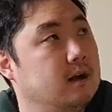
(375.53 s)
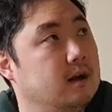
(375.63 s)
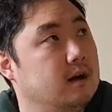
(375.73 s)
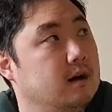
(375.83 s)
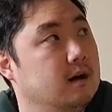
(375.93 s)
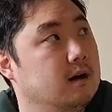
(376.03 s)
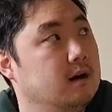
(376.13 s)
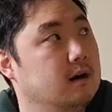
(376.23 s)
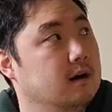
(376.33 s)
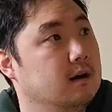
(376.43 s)

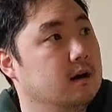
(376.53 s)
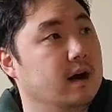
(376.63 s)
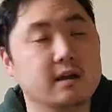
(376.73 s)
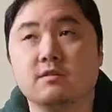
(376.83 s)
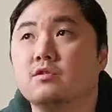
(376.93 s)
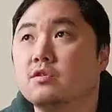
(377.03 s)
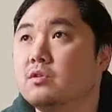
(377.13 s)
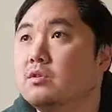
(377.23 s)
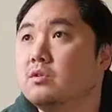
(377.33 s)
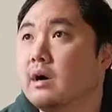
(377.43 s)
I
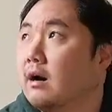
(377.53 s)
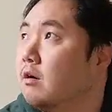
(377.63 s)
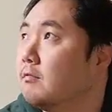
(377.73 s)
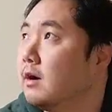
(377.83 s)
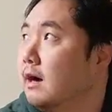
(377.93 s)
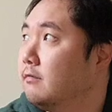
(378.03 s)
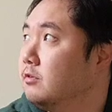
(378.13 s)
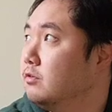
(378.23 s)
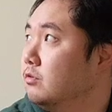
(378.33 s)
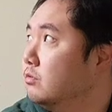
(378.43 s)
do, however, have
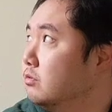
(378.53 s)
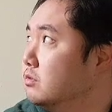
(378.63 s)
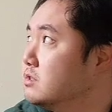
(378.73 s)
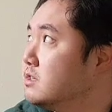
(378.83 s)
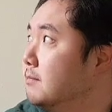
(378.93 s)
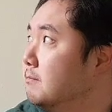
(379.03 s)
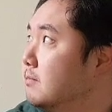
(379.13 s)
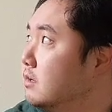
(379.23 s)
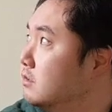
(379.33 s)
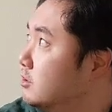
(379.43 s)
to do
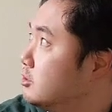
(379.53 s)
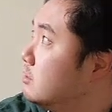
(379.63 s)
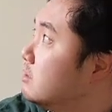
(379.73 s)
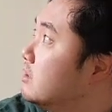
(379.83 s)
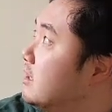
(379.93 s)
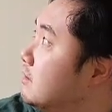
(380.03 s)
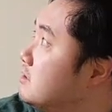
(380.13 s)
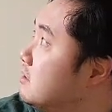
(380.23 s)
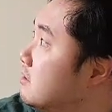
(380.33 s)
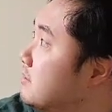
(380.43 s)
some additional
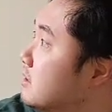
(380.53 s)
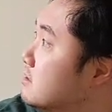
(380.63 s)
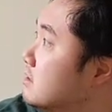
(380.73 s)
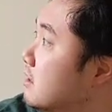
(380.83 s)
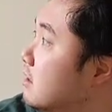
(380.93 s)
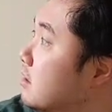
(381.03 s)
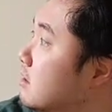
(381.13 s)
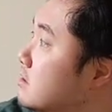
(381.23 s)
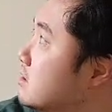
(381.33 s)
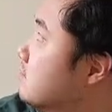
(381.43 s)
cleanups here because there
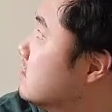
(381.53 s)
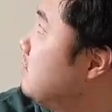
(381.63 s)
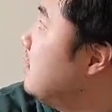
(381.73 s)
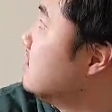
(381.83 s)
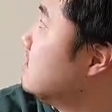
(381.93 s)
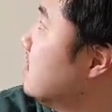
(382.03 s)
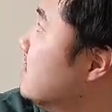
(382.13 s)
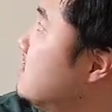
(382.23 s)
are some spots that I